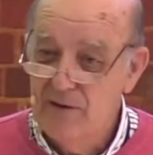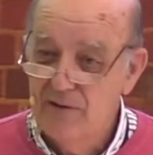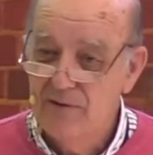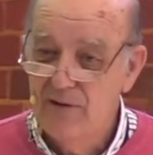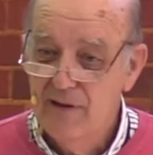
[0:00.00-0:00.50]
known
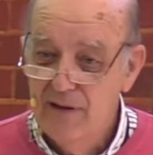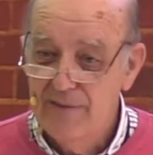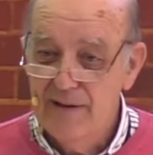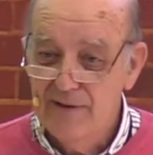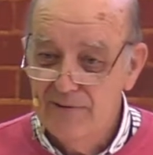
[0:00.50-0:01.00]
it,
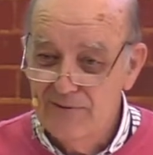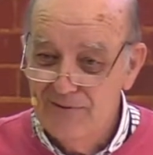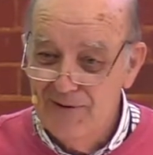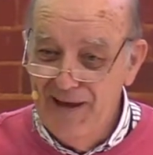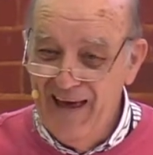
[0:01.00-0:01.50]
and that is,
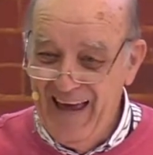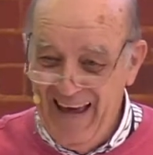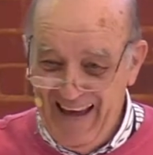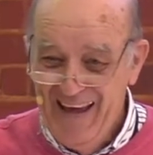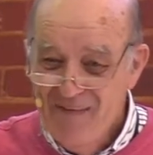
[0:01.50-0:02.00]

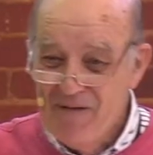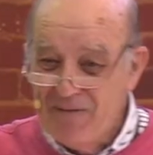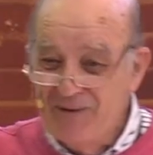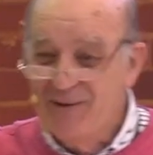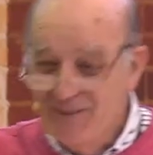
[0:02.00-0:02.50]

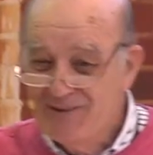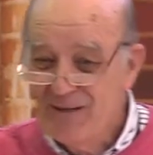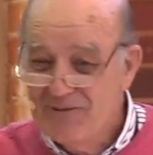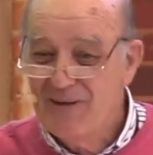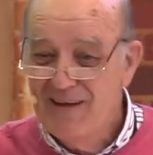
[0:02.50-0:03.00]
maybe not the
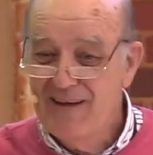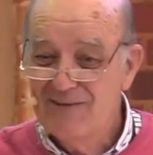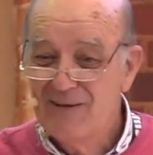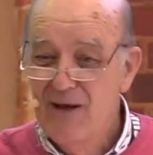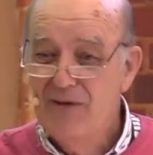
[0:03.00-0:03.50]
scripture,
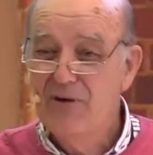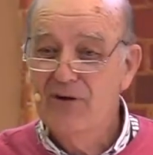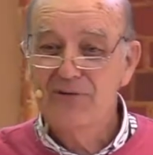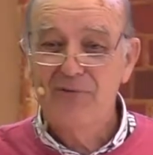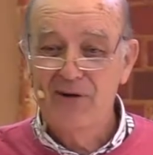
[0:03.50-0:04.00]
yes,
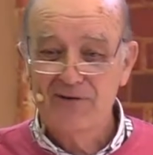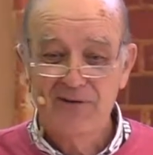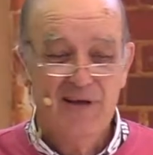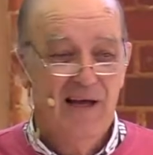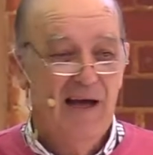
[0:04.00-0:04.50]
Focus
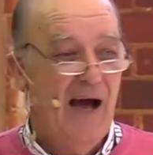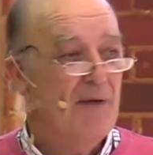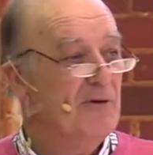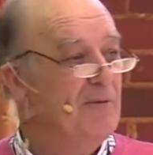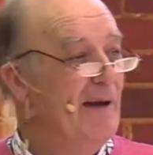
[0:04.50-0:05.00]
Fox. I almost